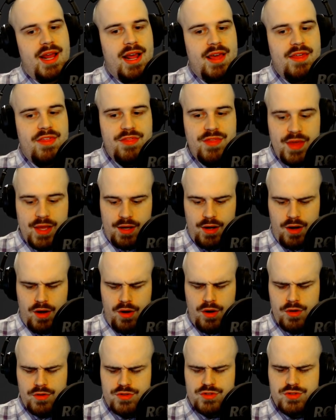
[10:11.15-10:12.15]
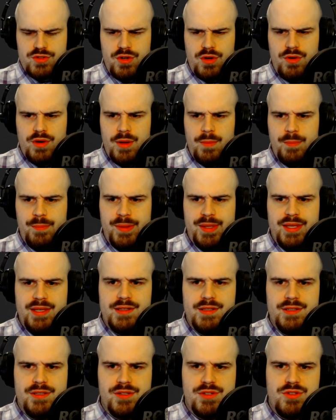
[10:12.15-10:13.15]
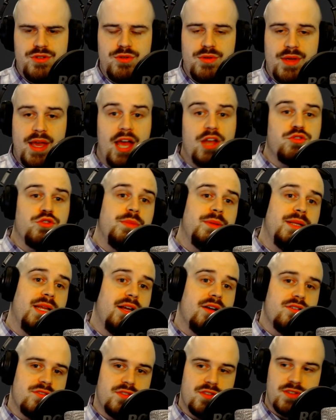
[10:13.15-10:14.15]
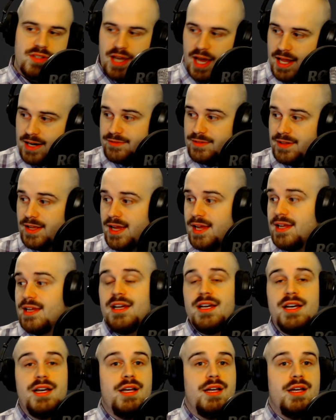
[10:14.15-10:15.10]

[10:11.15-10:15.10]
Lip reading: and I think Hearthstone appeals to casual players in this kind of like